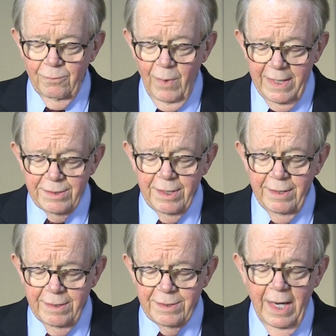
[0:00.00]
Rest
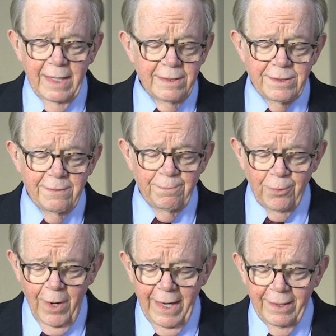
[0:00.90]
in the silence of
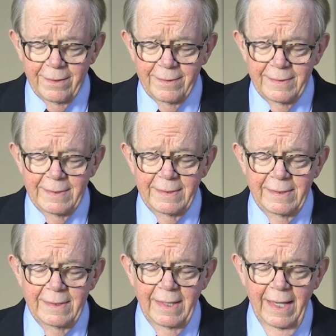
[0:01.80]
prayer
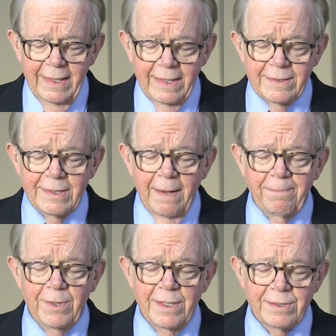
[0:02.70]
and
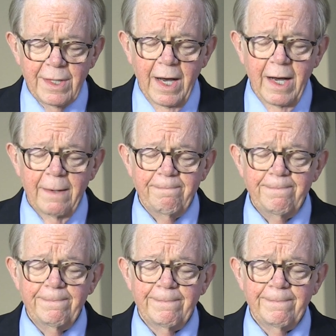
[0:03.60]
accept this calm